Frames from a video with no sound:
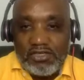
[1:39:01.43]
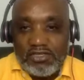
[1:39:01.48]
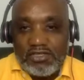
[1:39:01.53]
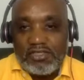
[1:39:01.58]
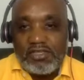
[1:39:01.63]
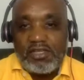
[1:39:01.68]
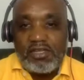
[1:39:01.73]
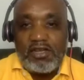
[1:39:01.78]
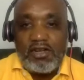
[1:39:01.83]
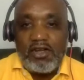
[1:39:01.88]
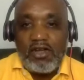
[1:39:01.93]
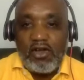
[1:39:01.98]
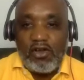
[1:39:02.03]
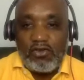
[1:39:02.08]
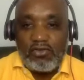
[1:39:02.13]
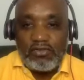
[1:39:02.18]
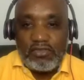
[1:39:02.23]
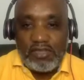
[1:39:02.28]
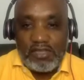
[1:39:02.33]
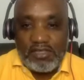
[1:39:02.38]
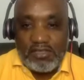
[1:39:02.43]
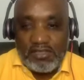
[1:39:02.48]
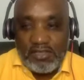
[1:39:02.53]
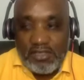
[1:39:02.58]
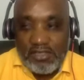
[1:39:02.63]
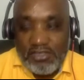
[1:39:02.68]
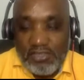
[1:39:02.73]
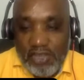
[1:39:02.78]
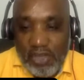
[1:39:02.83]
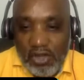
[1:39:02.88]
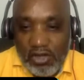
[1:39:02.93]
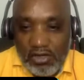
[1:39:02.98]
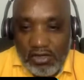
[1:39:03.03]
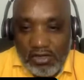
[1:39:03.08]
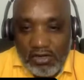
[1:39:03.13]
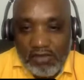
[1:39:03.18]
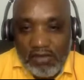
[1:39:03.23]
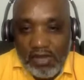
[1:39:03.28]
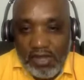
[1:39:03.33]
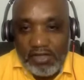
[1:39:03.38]
us how things are done
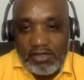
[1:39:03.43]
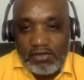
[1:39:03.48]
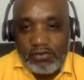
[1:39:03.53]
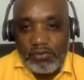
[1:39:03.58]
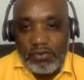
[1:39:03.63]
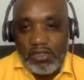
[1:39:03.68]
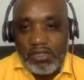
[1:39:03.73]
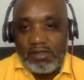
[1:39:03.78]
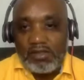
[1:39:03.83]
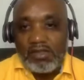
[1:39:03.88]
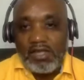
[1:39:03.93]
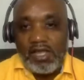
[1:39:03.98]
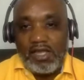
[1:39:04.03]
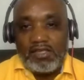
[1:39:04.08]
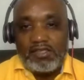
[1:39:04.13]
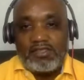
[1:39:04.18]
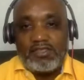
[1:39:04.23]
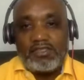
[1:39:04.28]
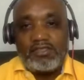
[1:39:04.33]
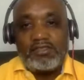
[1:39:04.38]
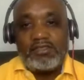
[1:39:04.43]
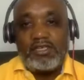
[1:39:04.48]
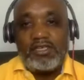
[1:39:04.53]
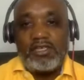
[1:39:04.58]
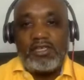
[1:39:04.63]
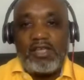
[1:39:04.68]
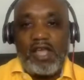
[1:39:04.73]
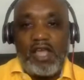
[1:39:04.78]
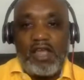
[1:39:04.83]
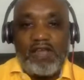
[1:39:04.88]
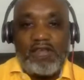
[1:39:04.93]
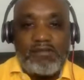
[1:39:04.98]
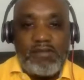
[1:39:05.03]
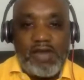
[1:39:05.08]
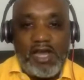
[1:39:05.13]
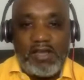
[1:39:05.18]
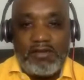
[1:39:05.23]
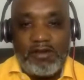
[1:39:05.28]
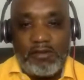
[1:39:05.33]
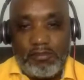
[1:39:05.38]
the right way. Thanks to
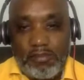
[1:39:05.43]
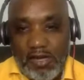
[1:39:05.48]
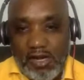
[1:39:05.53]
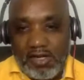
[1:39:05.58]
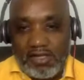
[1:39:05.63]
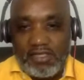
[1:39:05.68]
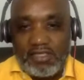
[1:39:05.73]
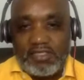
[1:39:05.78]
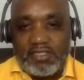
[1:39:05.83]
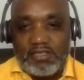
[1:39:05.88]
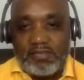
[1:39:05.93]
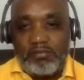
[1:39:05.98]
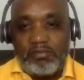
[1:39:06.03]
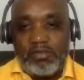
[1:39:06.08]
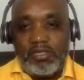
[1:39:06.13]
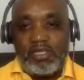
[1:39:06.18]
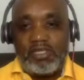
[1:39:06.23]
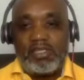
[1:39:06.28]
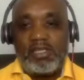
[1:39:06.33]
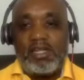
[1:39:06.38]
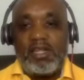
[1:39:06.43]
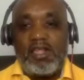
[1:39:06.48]
everybody who participate.